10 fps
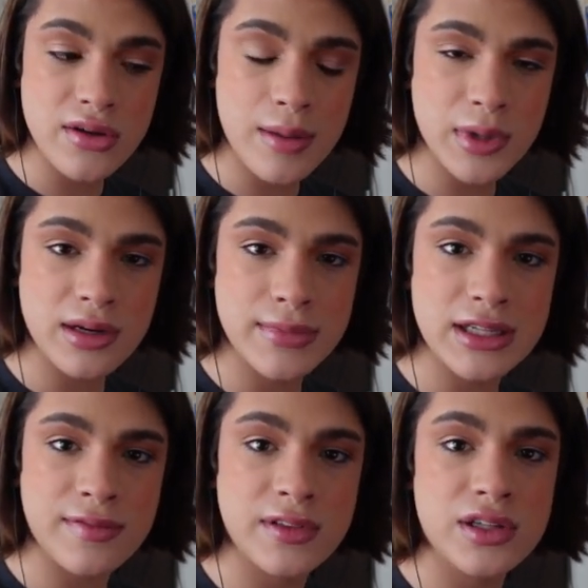though, I'm going to
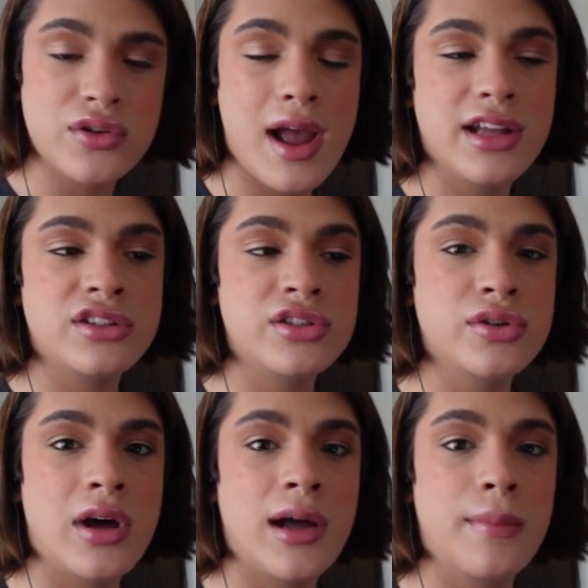be definitely trying
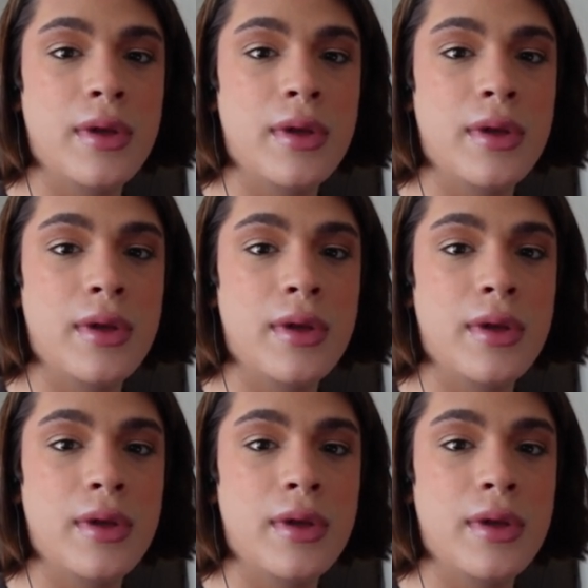to,